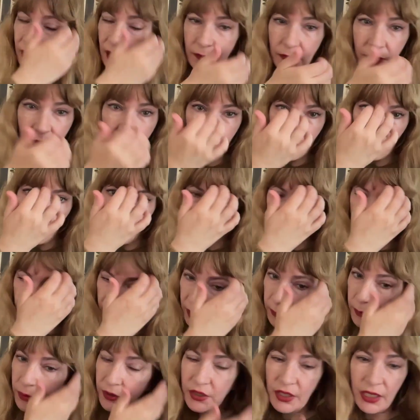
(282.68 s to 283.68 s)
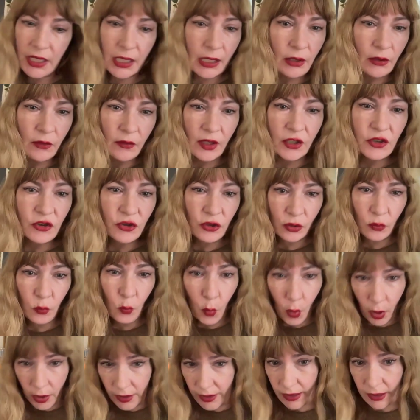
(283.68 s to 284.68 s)
If there's one in particular that you're
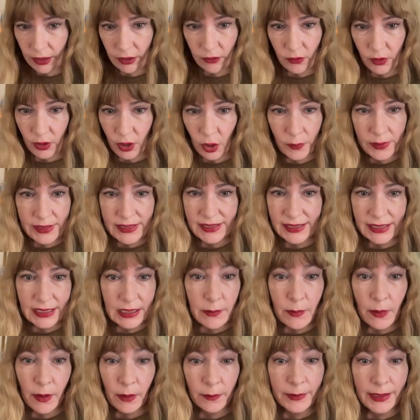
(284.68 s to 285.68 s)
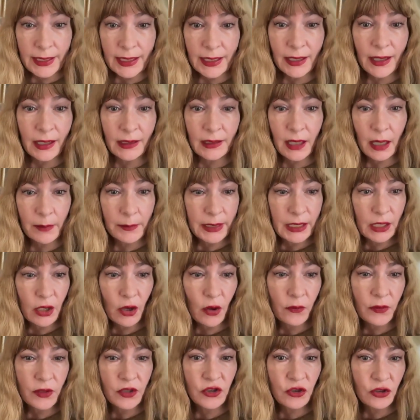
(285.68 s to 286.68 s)
wanting, you can always email me and let me
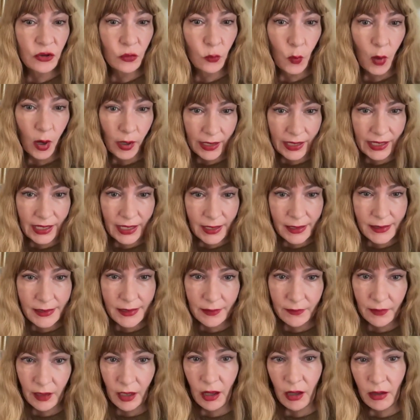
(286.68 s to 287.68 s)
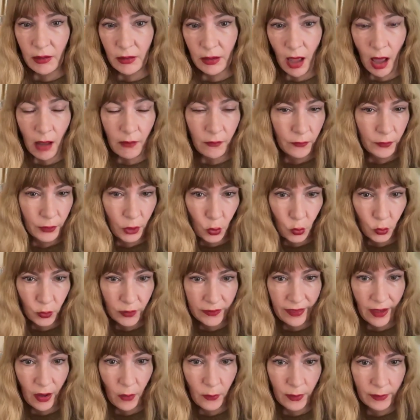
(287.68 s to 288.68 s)
know that you're wanting it, and then I'll
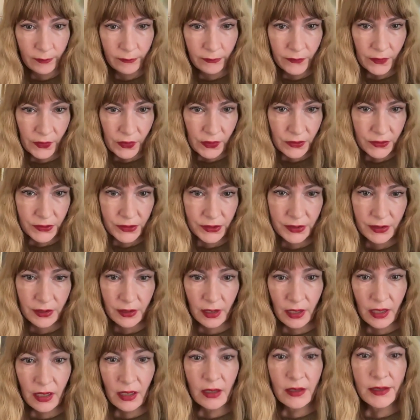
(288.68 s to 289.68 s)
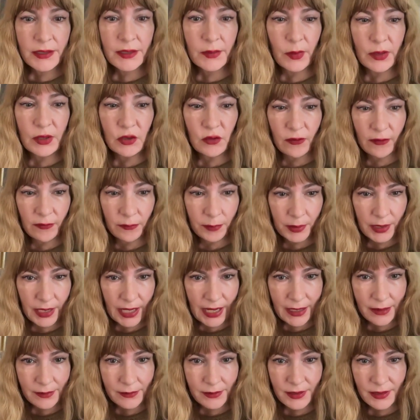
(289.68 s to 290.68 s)
record that one first. So I do have
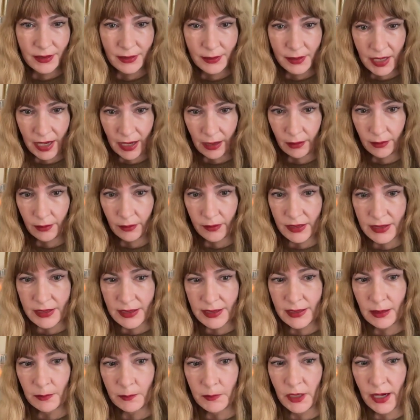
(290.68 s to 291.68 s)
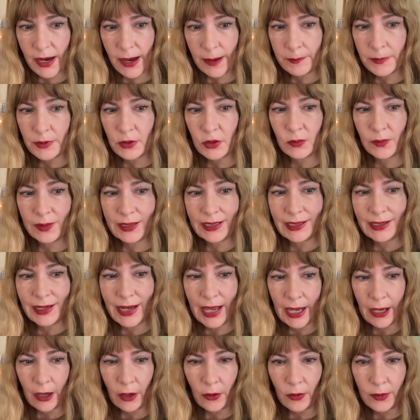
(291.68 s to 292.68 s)
plans to tackle this sometime between
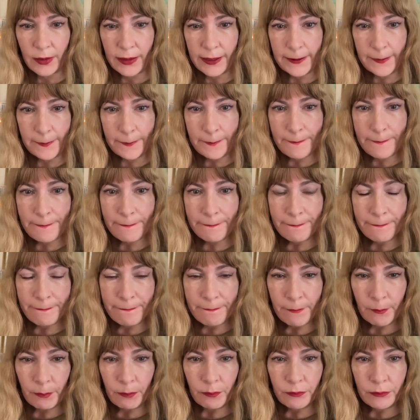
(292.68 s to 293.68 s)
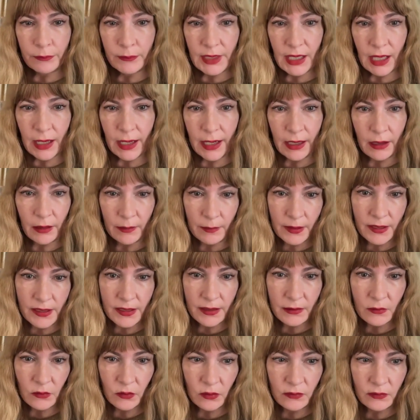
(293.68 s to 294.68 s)
now
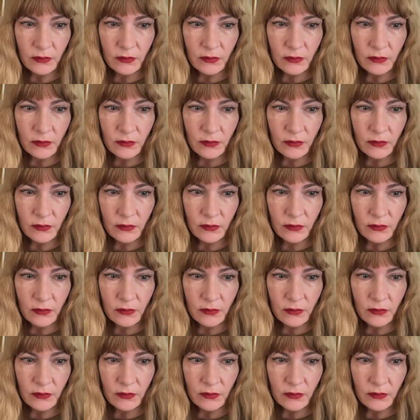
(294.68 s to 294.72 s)
and